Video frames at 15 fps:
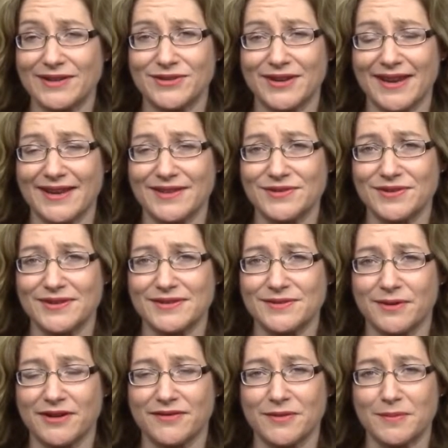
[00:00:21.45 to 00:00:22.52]
cancer is
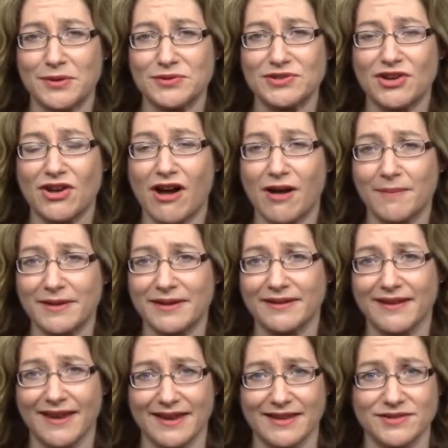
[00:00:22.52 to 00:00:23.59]
one of the most common
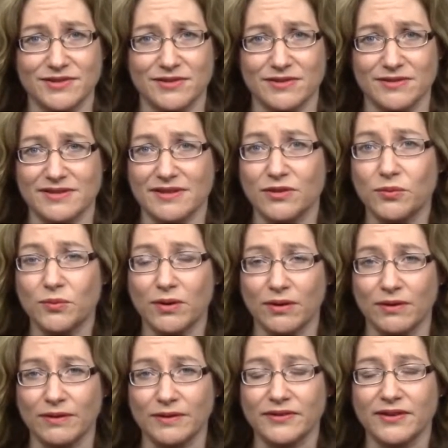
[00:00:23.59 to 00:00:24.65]
cancers in the
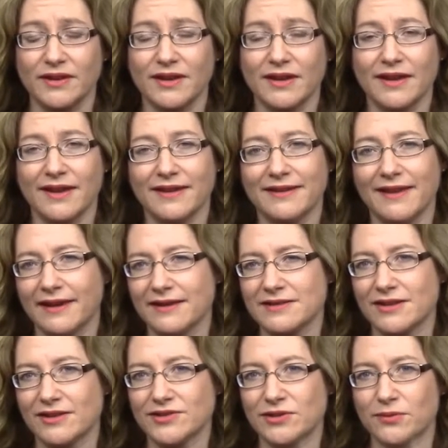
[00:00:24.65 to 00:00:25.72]
world, yet
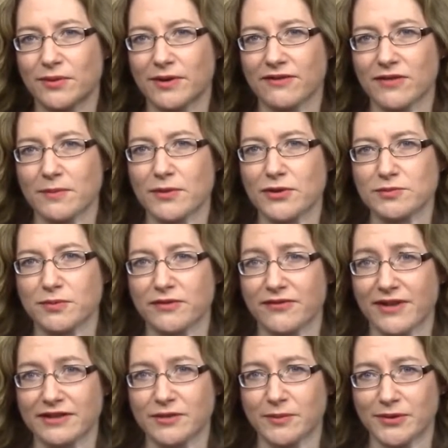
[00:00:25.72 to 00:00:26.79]
it's also one of the most
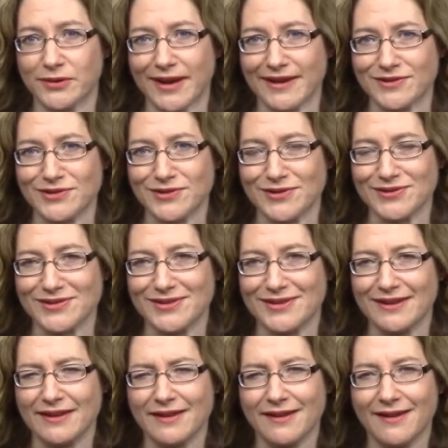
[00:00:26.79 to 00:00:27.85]
preventable cancers.
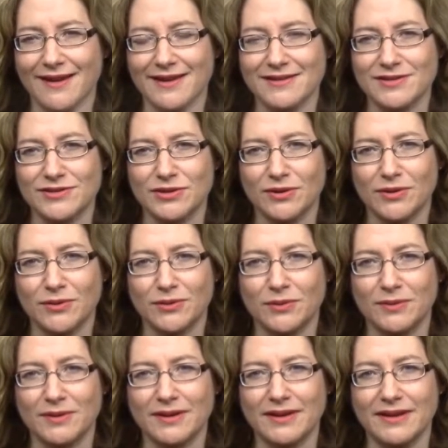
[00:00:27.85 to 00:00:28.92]
And
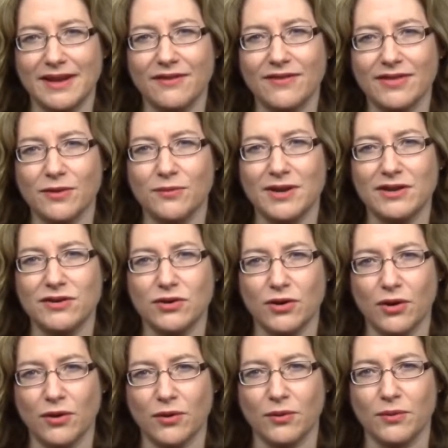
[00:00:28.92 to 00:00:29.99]
so, given that we
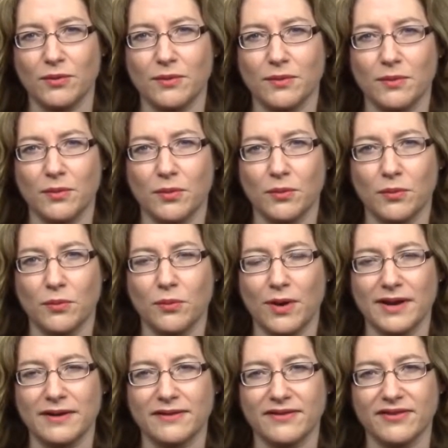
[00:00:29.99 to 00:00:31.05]
know
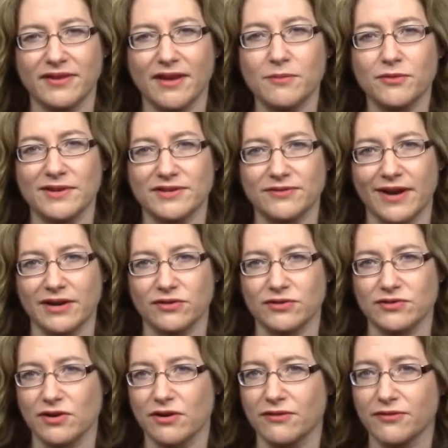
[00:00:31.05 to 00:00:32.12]
what some risk
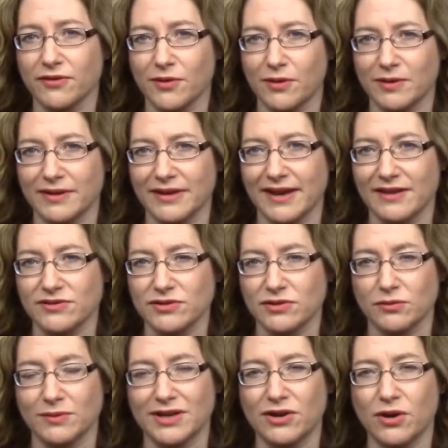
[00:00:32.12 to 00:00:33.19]
factors are for colon
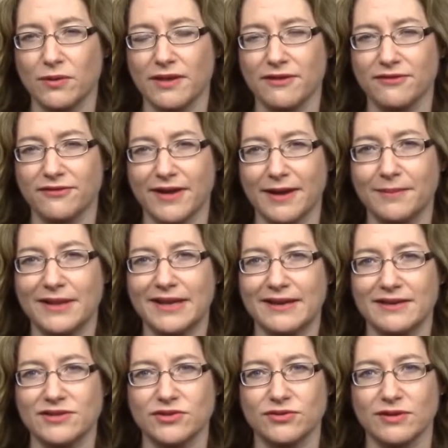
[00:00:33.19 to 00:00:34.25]
cancer, we know that family
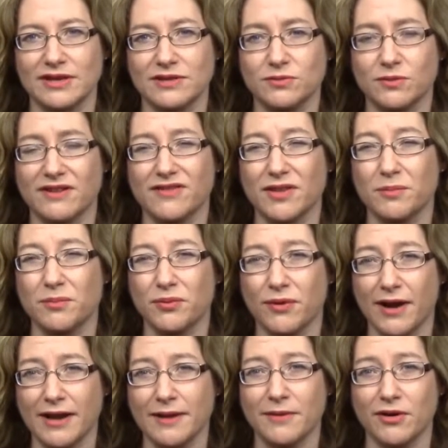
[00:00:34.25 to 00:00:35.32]
history is one of the
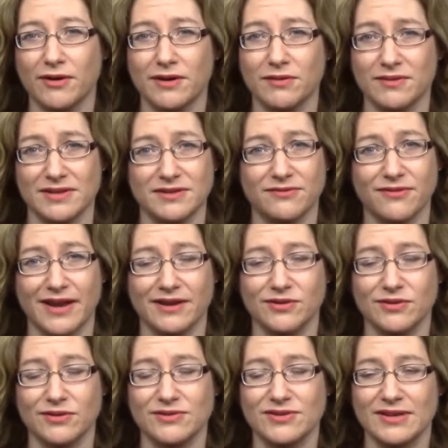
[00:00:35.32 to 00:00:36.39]
primary risk
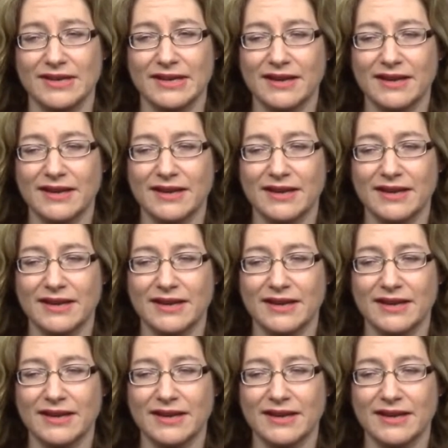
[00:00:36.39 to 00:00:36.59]
factors.